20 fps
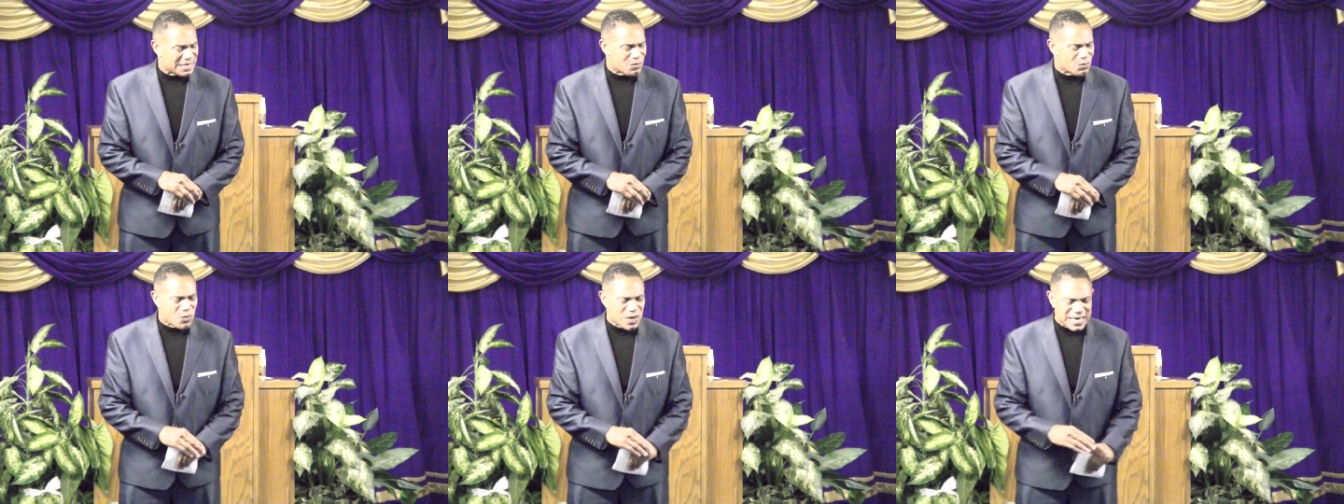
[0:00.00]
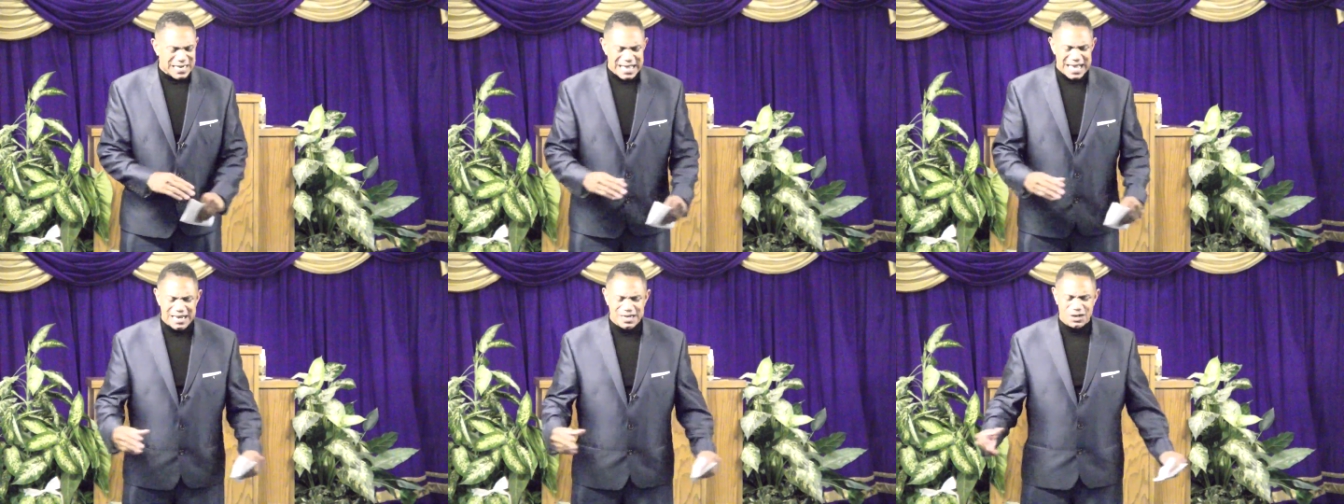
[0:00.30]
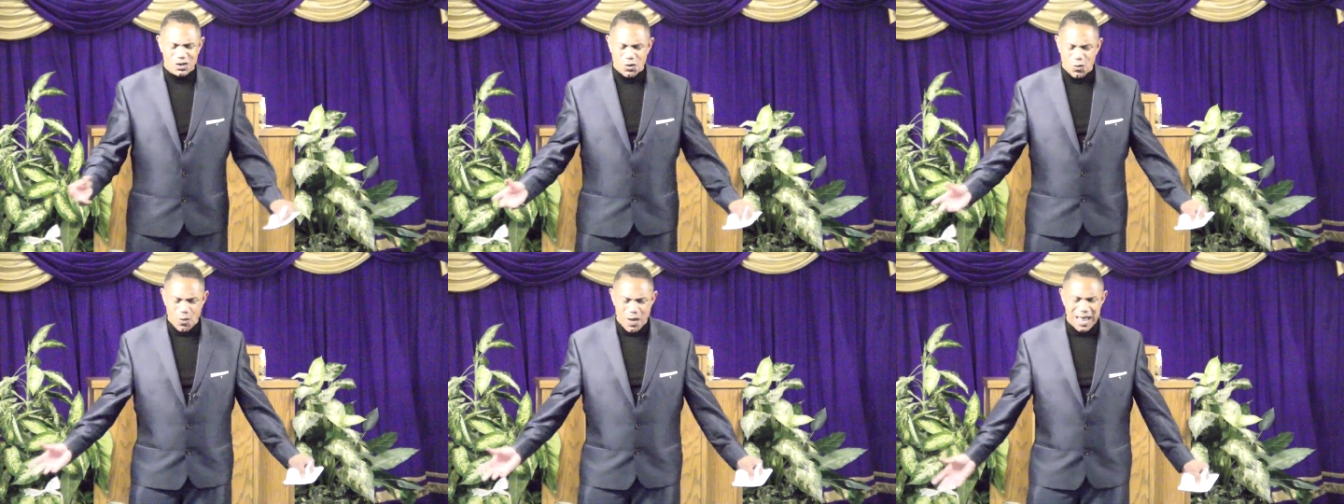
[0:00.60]
And what kind
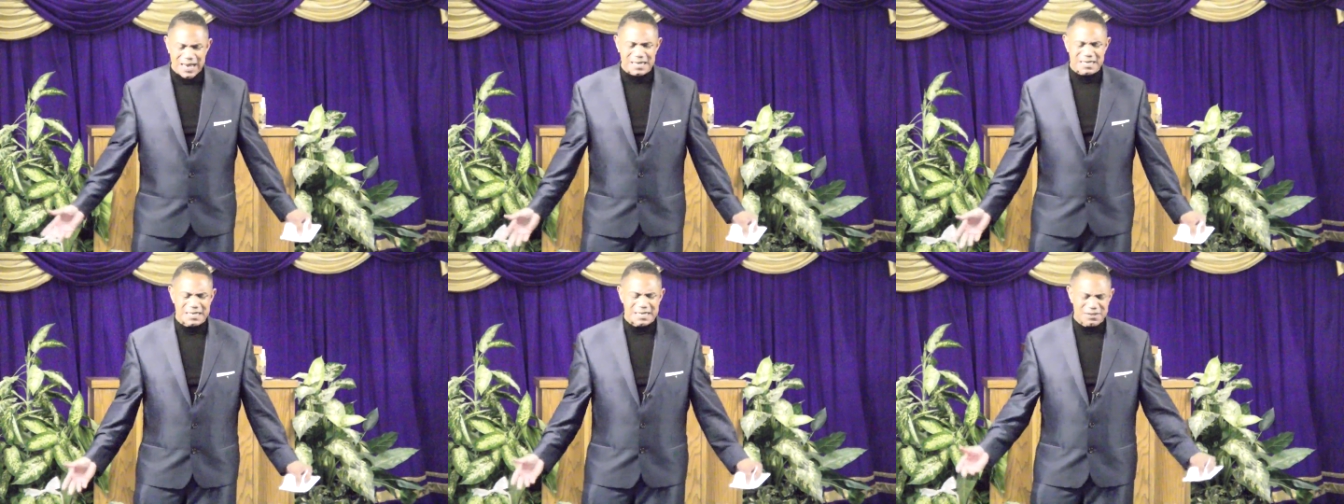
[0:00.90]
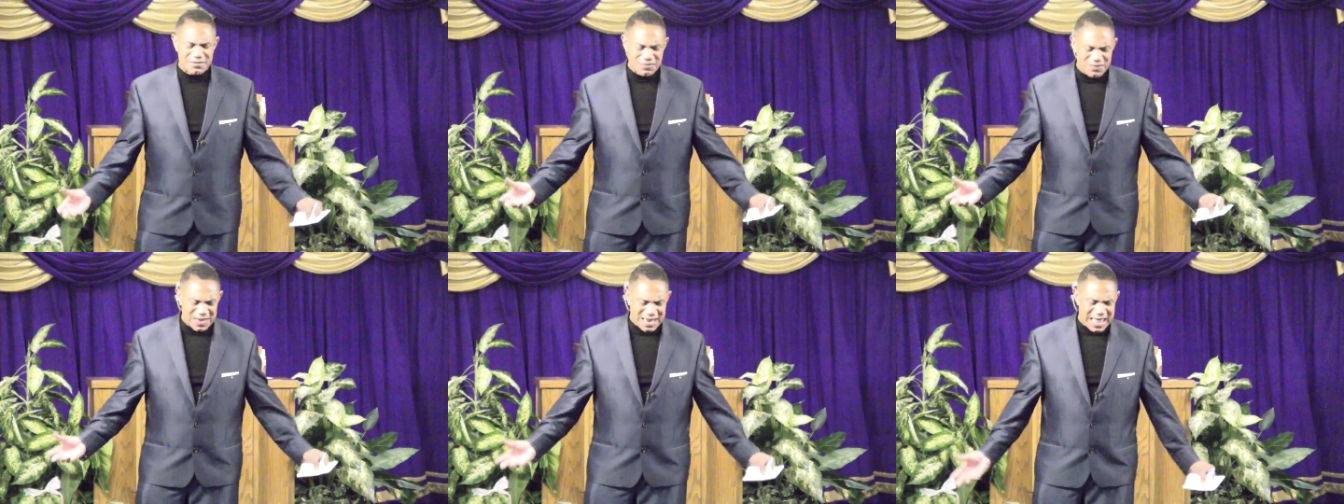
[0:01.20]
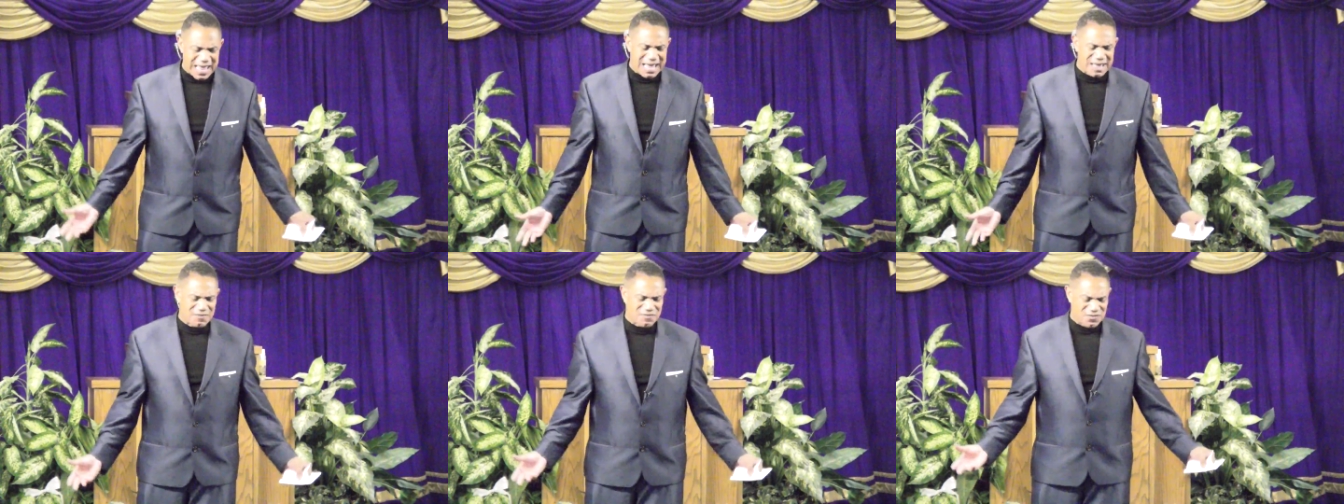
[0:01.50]
of quality of
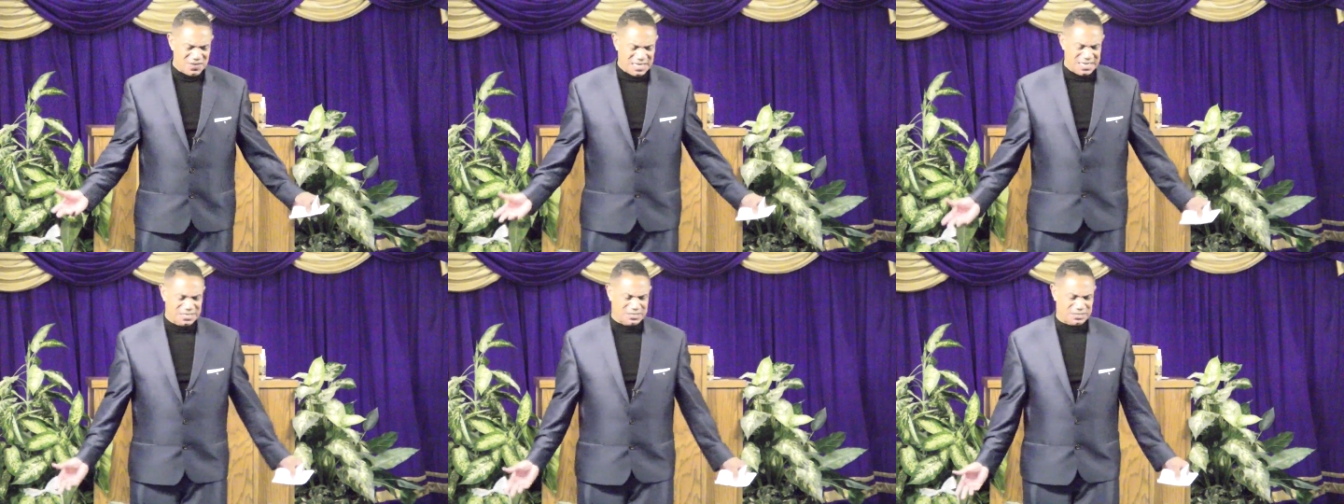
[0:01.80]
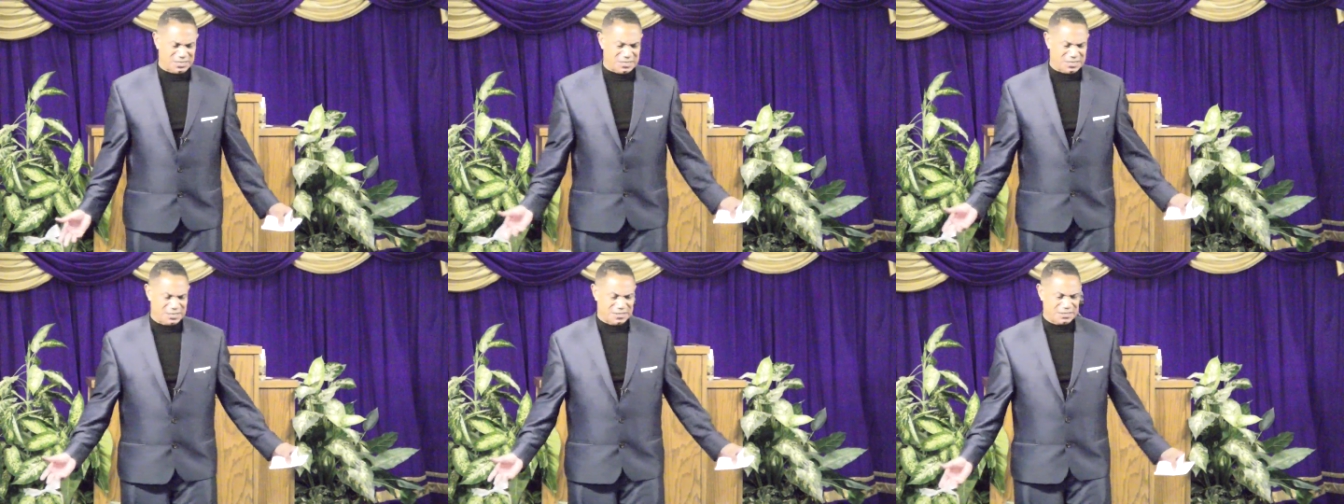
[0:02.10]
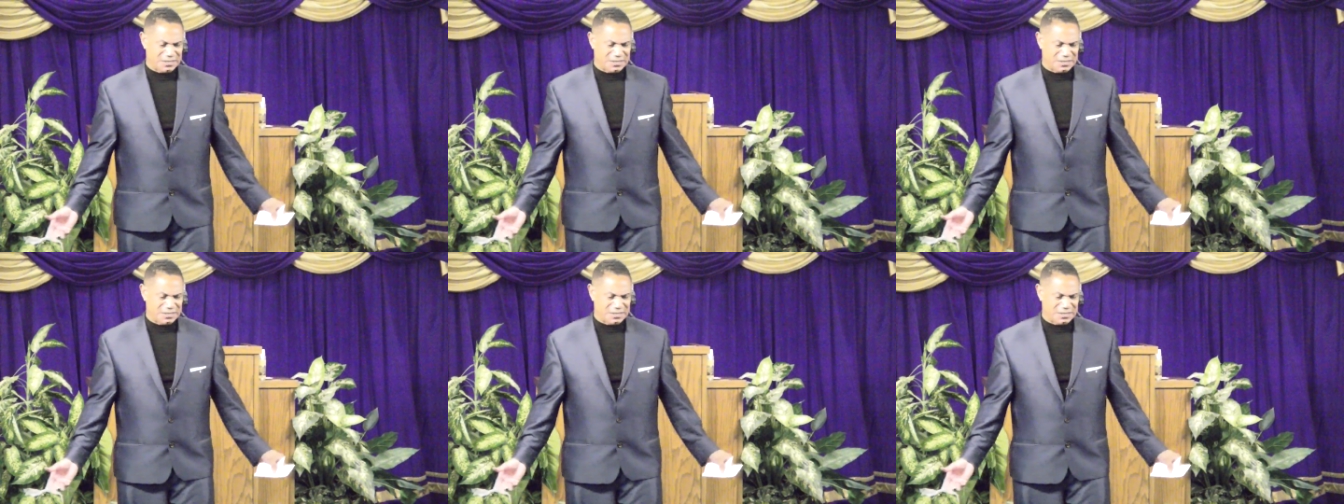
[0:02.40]
life is it